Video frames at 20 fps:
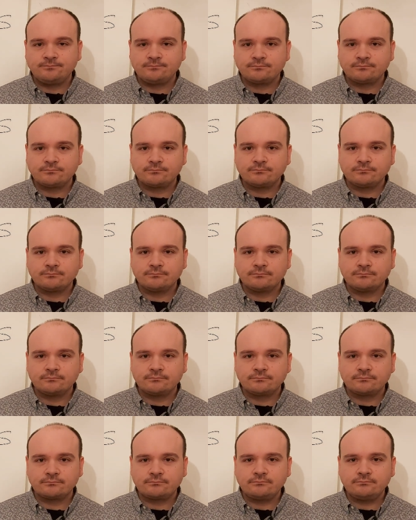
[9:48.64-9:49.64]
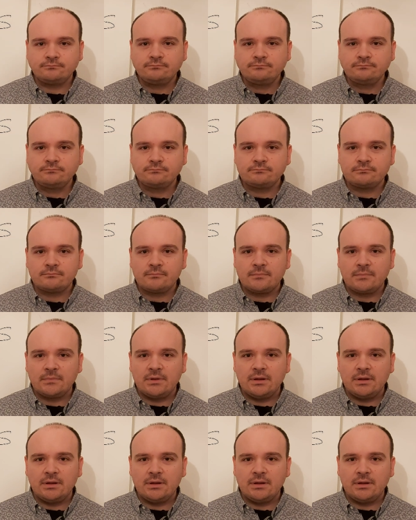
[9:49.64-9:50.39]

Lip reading: (silence)